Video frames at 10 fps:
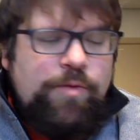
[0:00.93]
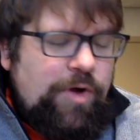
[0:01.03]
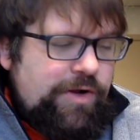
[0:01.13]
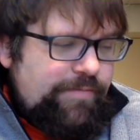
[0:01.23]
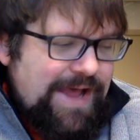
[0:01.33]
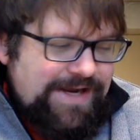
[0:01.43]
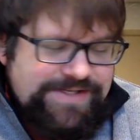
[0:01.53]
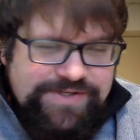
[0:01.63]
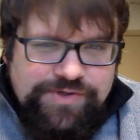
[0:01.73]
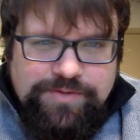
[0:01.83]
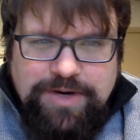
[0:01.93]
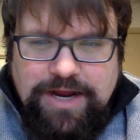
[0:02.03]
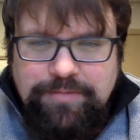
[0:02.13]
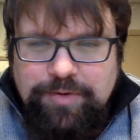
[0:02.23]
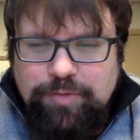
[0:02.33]
Welcome back to the
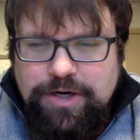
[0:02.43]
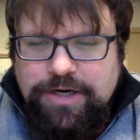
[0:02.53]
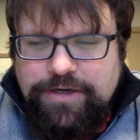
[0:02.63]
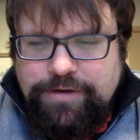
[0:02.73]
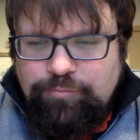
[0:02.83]
Brahmin Word,